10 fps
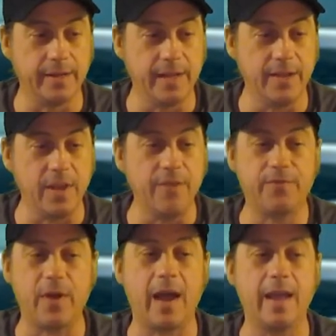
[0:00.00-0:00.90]

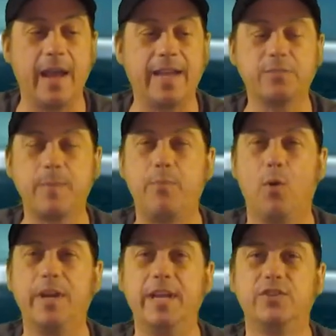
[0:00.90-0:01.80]
guess my
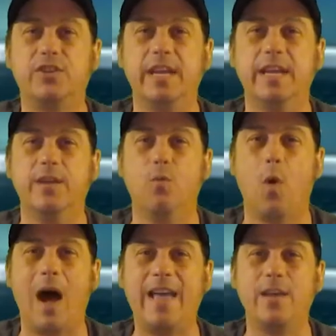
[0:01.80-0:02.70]
point is, in the
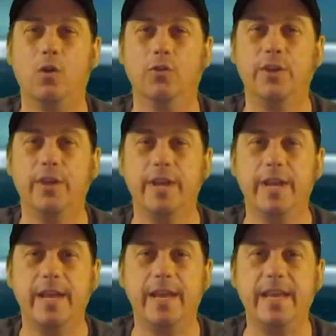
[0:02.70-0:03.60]
wild,
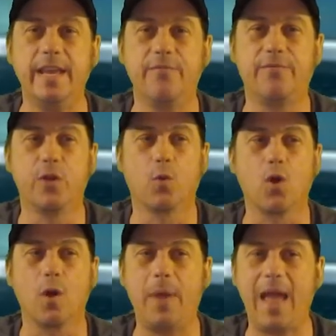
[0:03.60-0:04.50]
if there
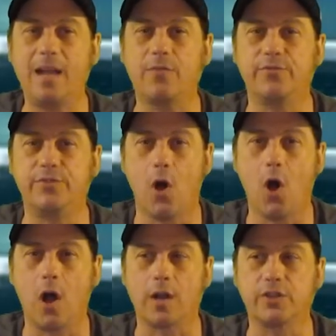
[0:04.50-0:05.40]
were a pack of
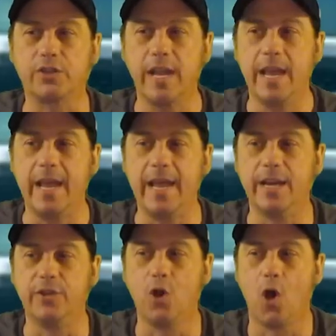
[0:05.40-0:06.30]
dogs
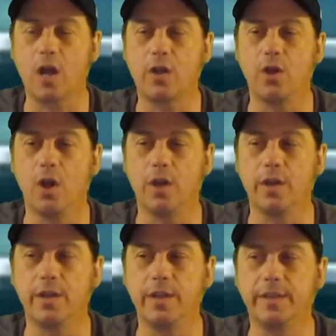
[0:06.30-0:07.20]
and a dog
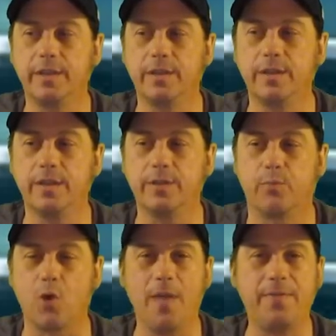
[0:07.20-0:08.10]

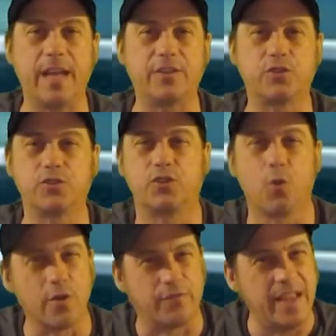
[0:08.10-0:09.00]
brought that
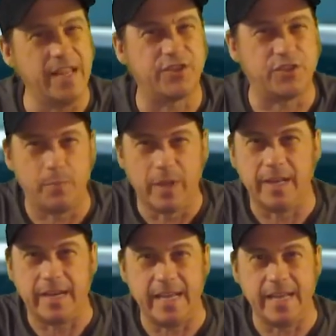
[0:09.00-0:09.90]
sort of
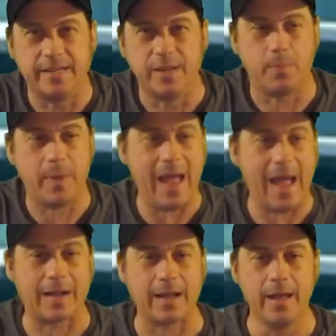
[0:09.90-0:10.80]
instability into the
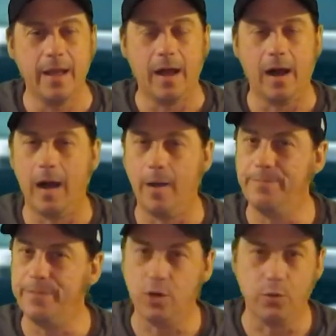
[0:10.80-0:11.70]
pack,
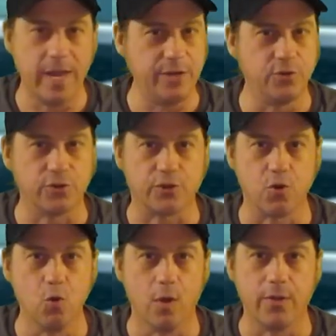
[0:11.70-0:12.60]
nature's a
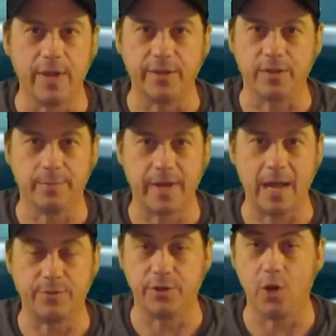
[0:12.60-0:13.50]
cruel thing
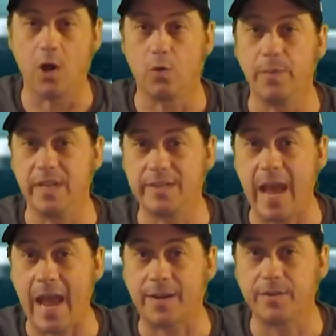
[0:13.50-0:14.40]
sometimes. The dog would be
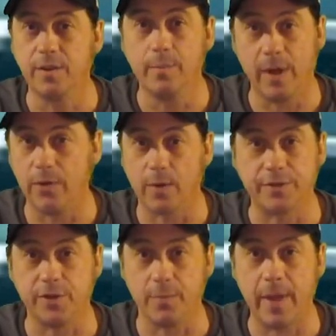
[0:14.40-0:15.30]
attacked by the
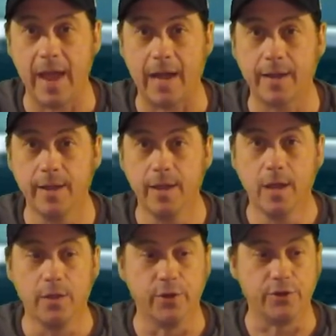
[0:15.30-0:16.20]
rest of the pack.
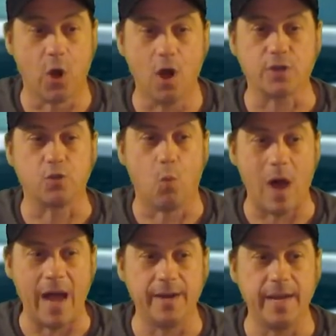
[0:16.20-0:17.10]
The dogs
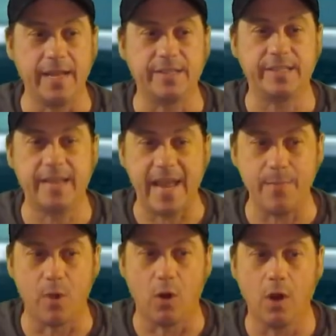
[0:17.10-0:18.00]
want a
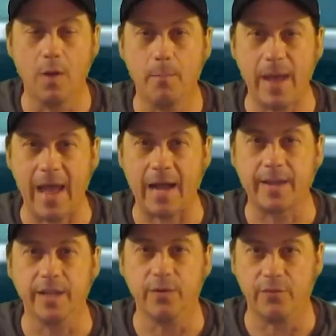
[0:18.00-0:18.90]
stable
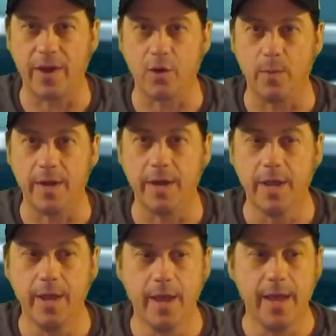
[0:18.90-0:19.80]
pack environment.
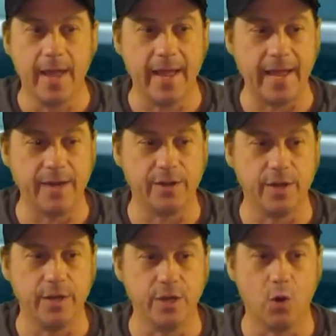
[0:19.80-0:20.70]
And,
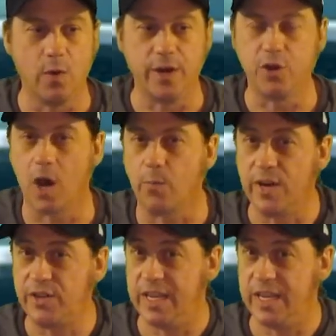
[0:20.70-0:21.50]
when a dog brings